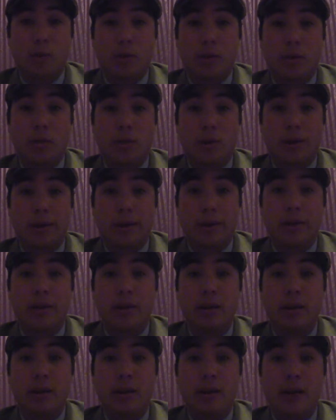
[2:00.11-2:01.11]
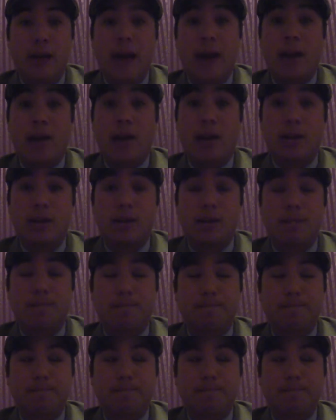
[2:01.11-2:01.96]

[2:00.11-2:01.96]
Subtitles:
with Oregon at Autzen.